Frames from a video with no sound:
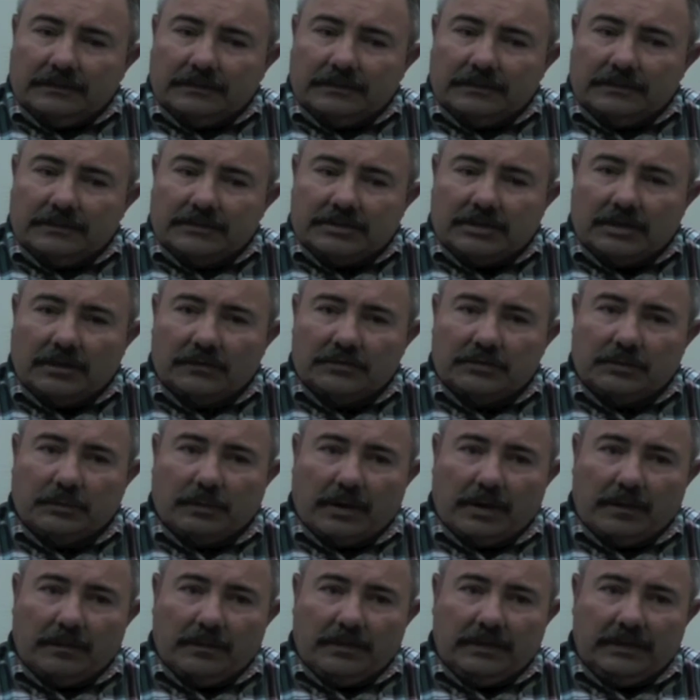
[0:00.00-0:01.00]
sheriff's
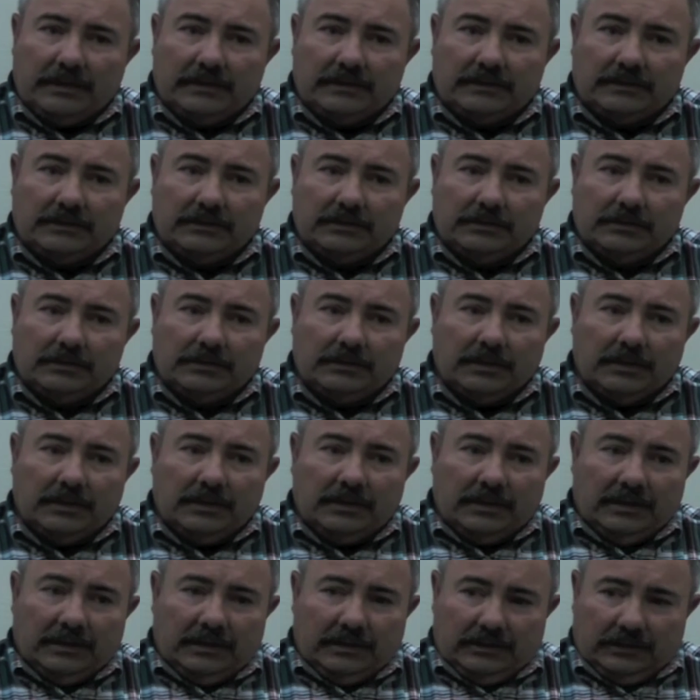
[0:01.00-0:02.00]
department into
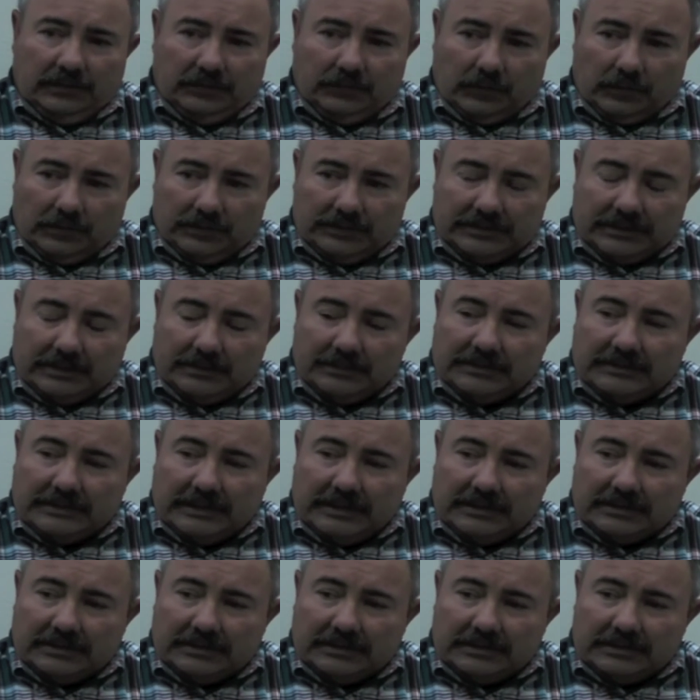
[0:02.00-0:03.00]
the 4
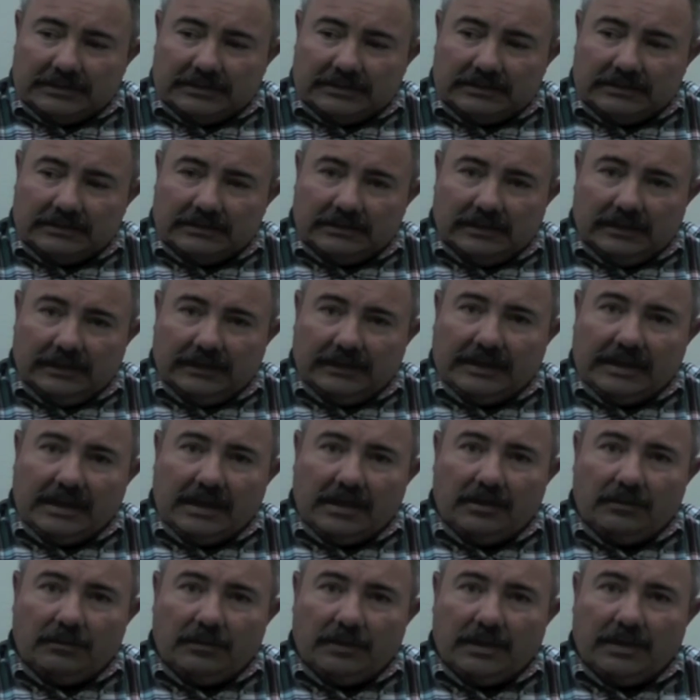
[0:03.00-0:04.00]
substations in the
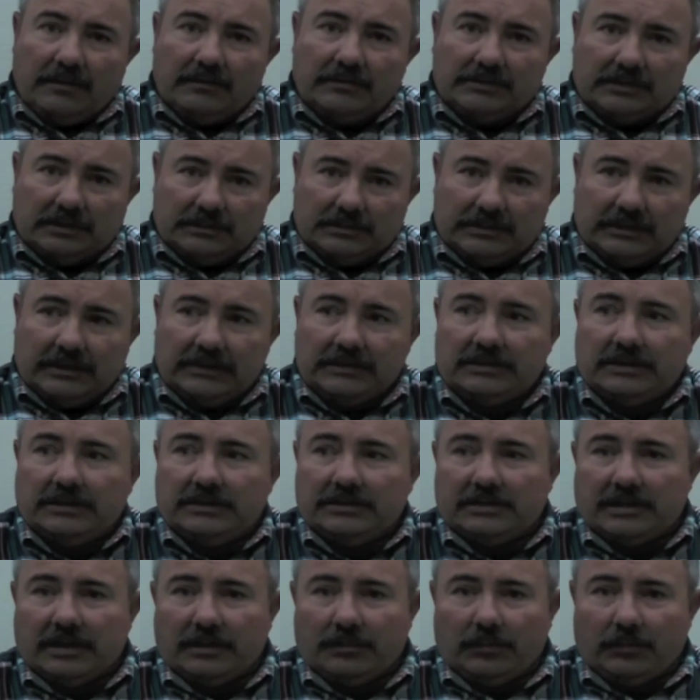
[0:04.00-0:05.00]
county. We have a substation in
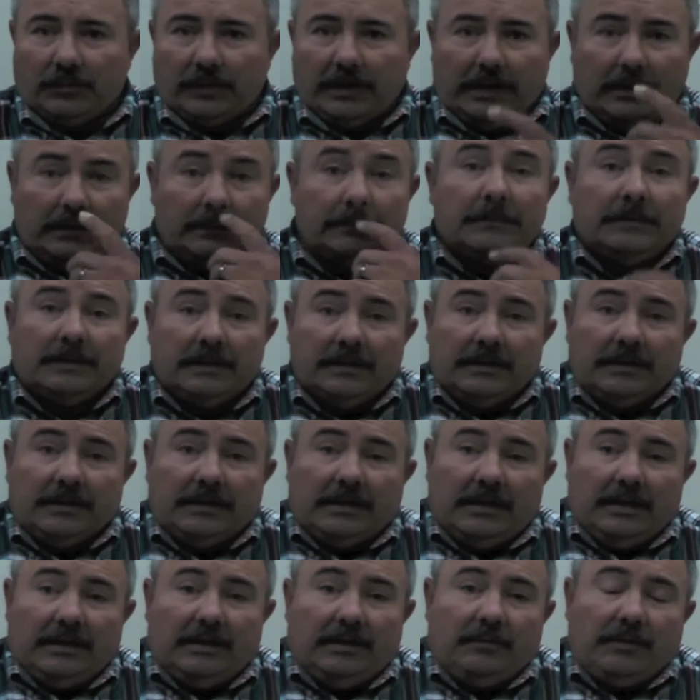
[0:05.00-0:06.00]
Chaparral,
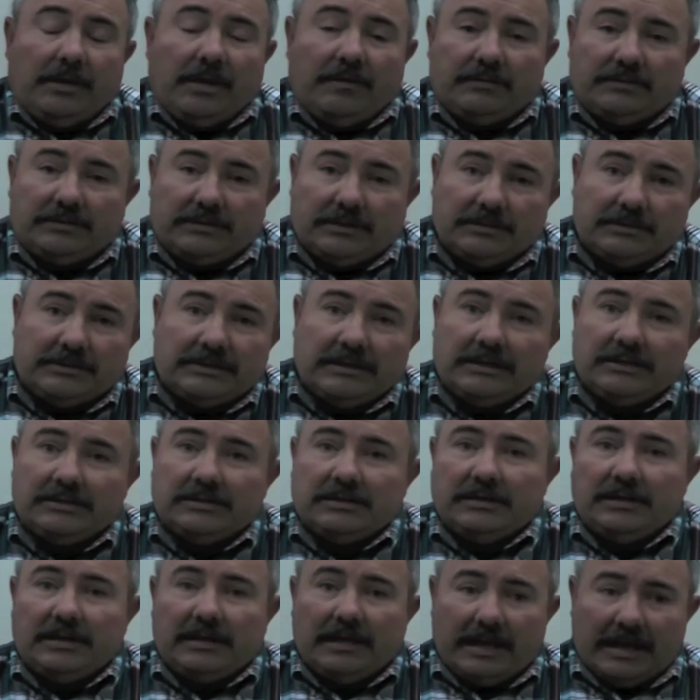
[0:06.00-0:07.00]
and we have a
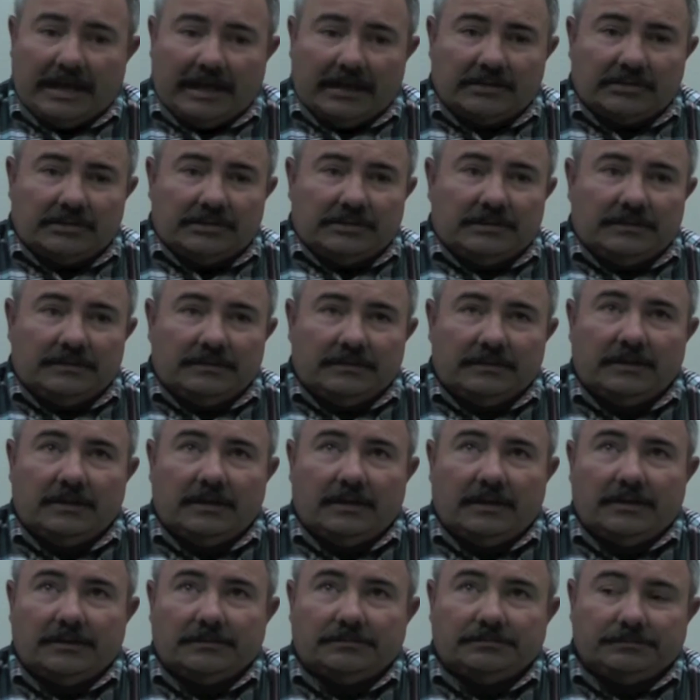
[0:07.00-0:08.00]
substation in Hatch,
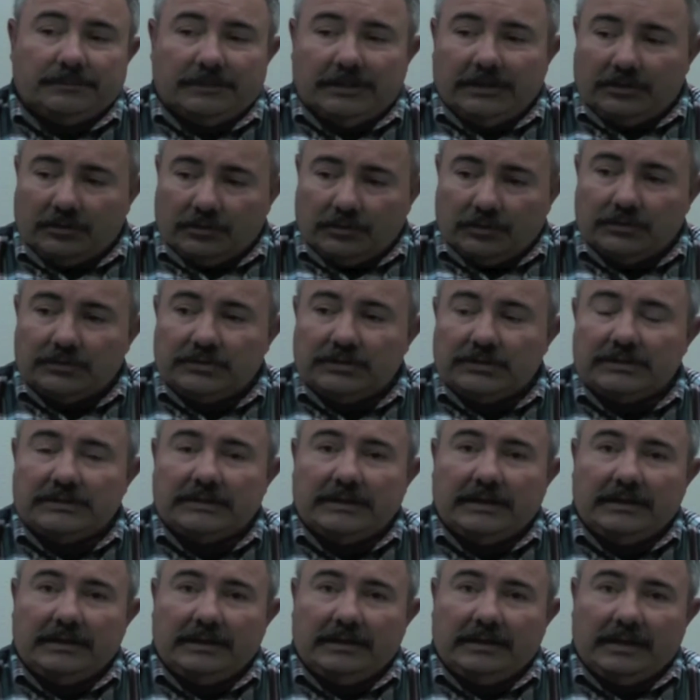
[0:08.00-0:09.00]
in Cruces,
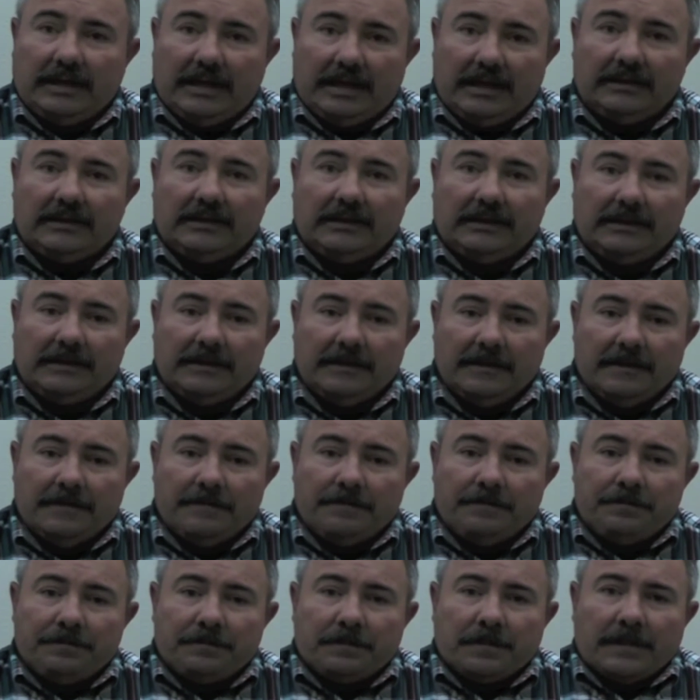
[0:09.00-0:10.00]
and in Anthony.
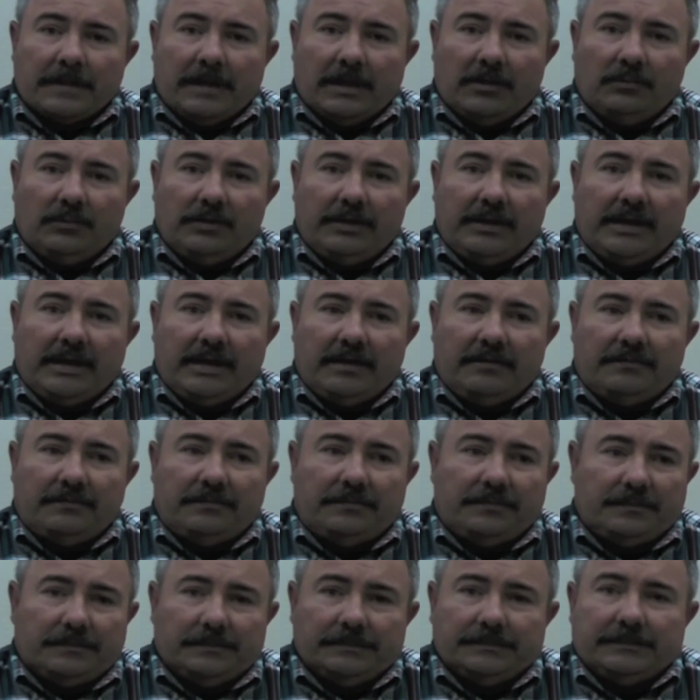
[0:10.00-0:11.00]
And we
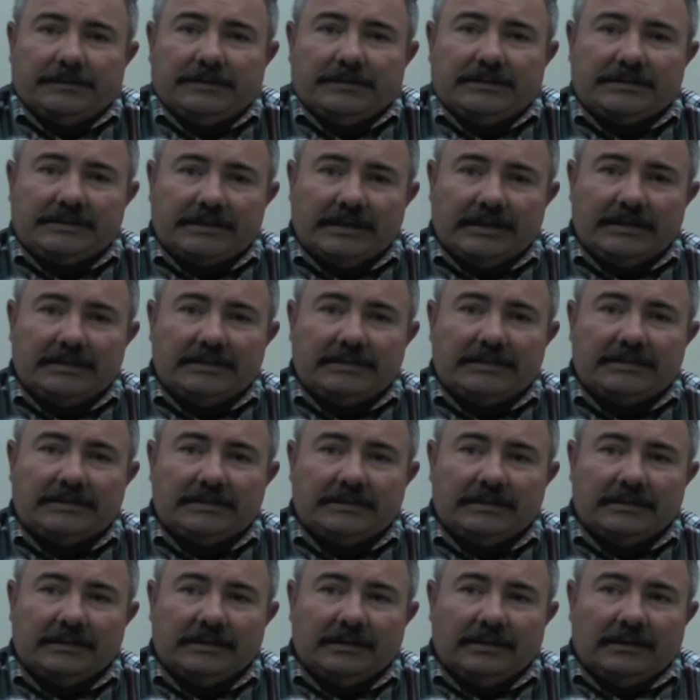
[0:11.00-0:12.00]
have
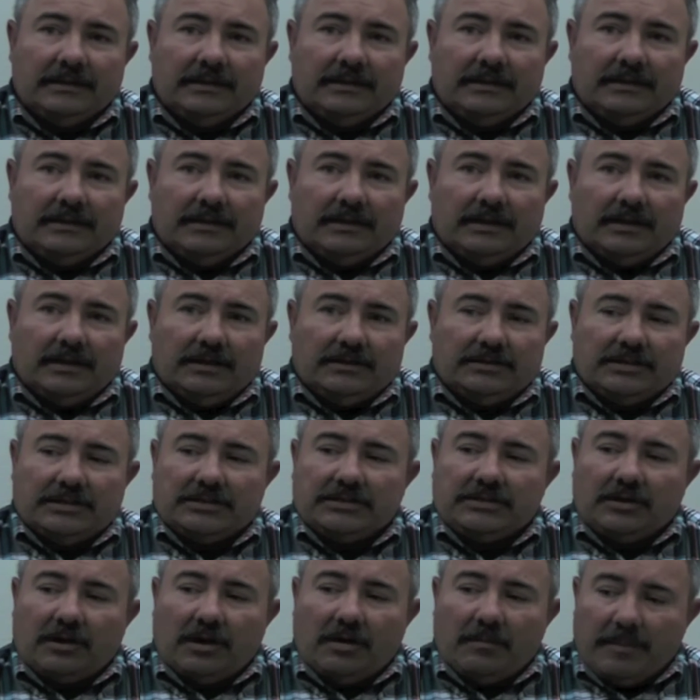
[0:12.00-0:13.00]
since
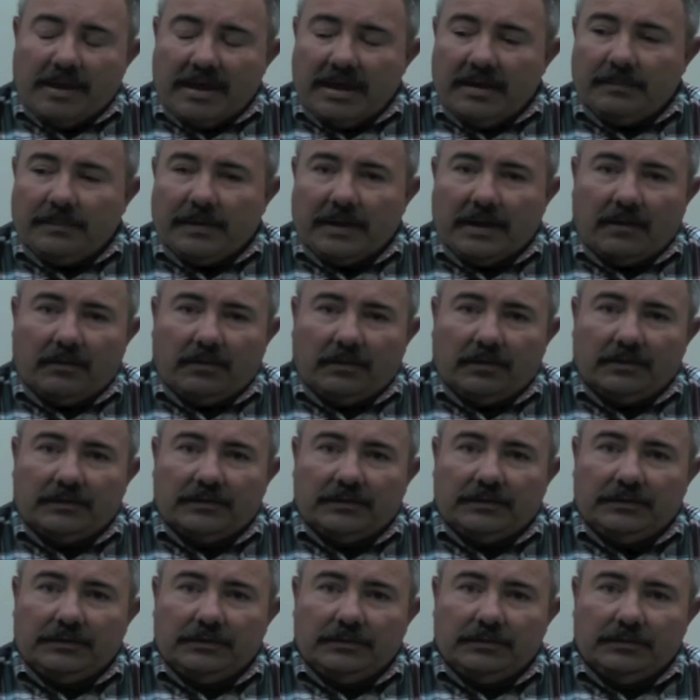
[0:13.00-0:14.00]
adjusted our manpower
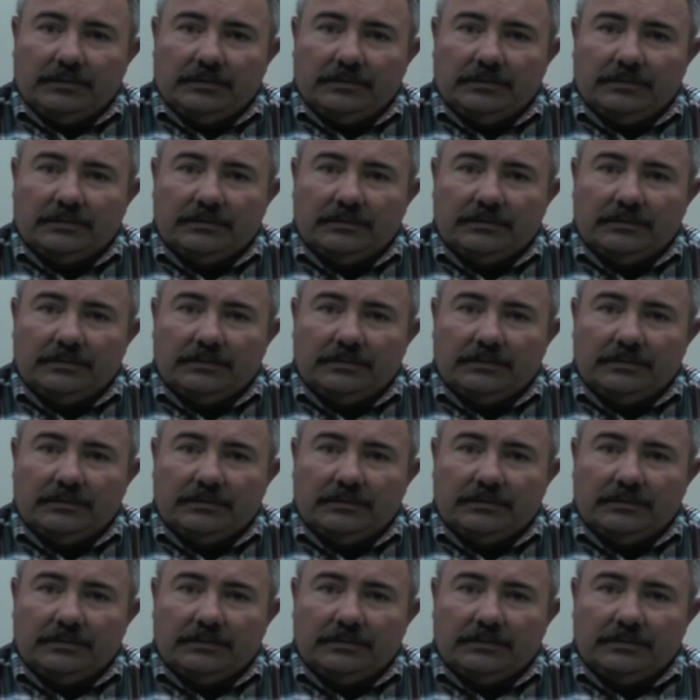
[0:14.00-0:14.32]
to